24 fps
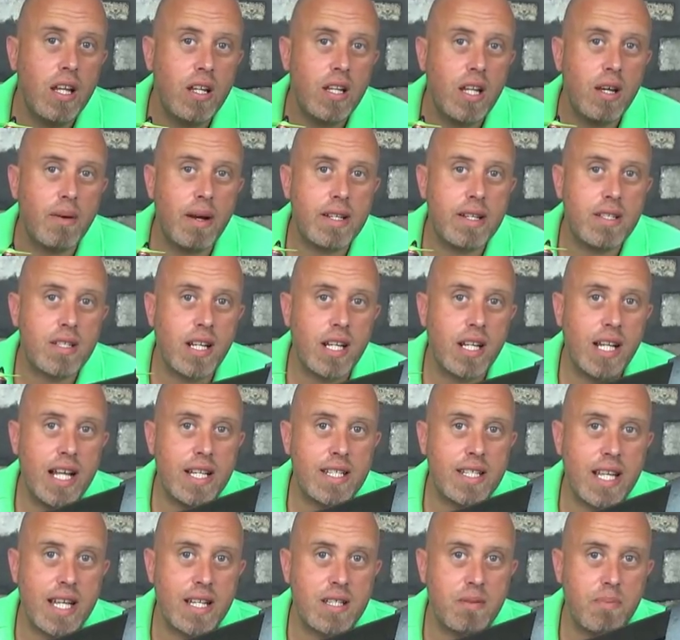know how to
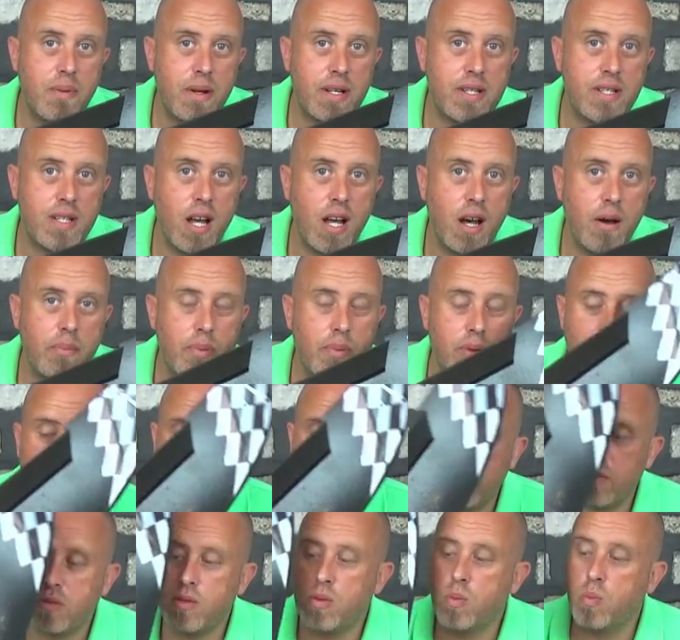connect S-Bus up
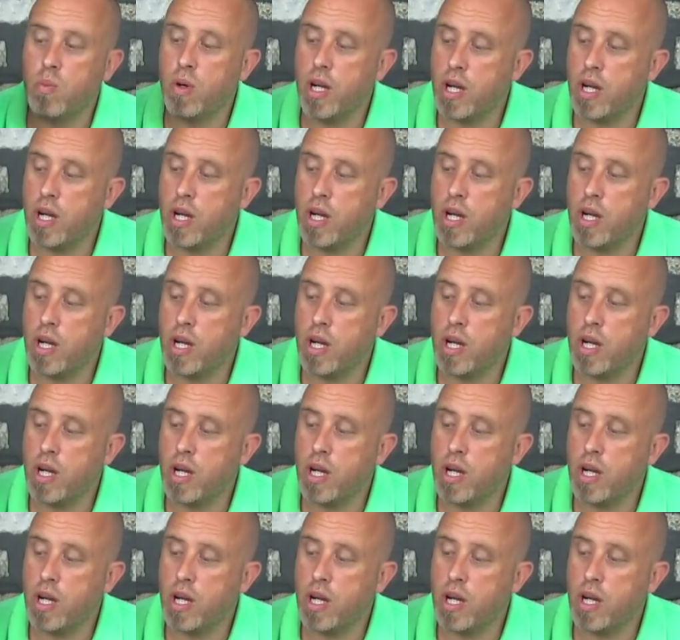and can